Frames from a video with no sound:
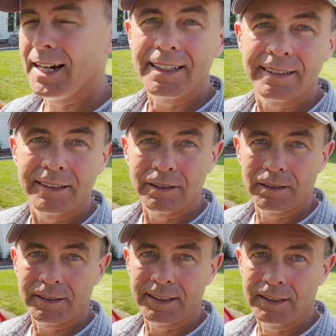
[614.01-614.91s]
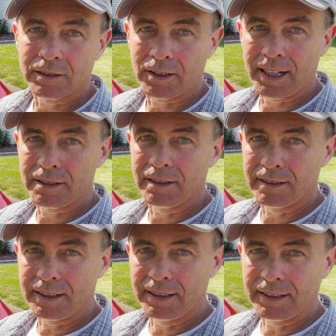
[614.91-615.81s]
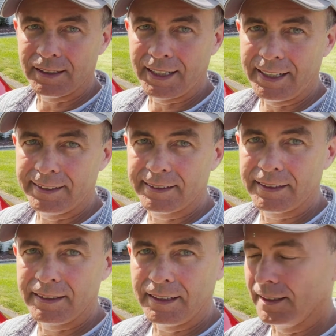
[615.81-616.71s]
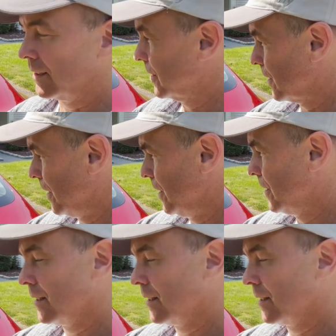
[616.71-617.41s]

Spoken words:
still see scratches in the lights in the sun,